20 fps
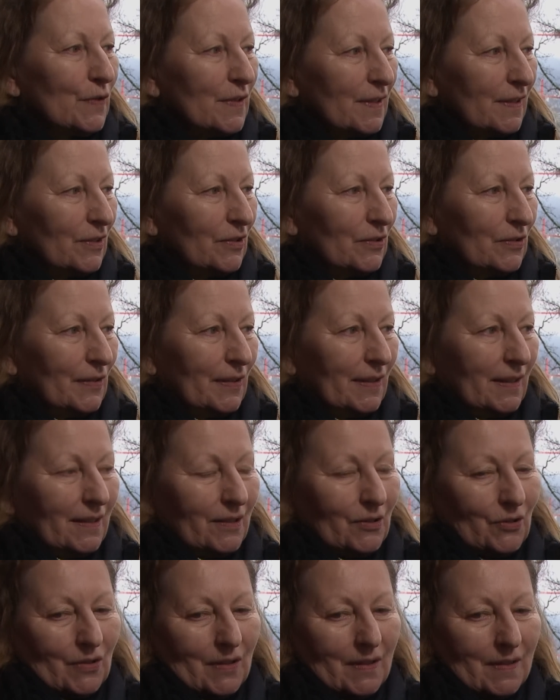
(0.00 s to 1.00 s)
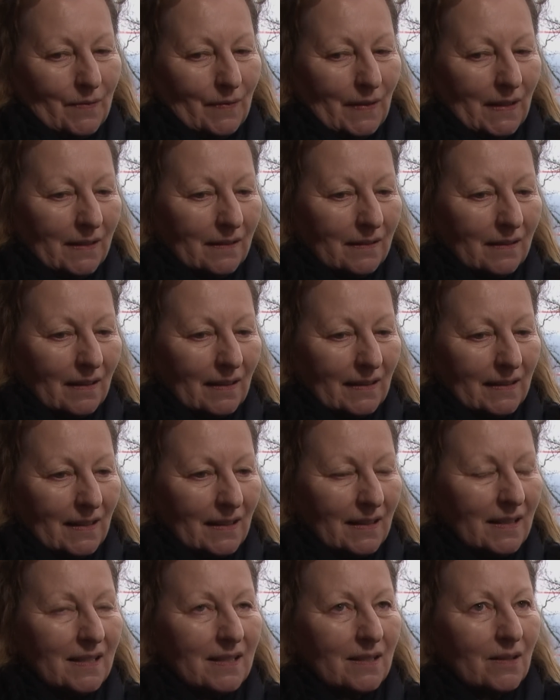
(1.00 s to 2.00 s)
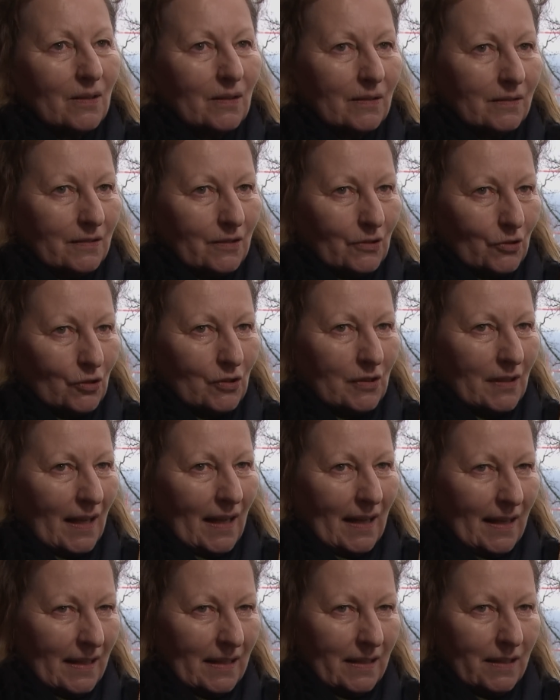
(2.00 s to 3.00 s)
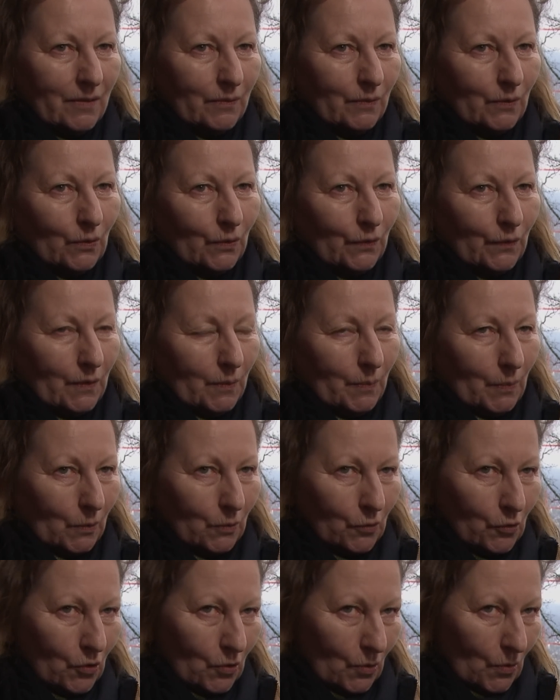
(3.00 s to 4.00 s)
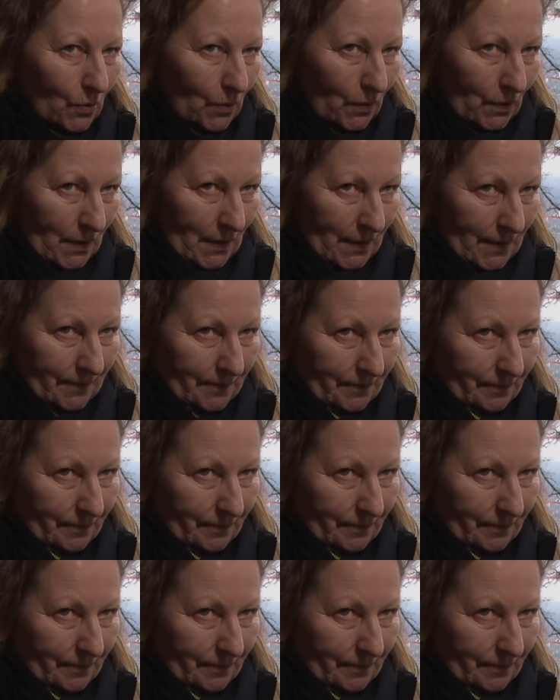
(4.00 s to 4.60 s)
felt like an ice-cold stone or a fist was pressing on my chest.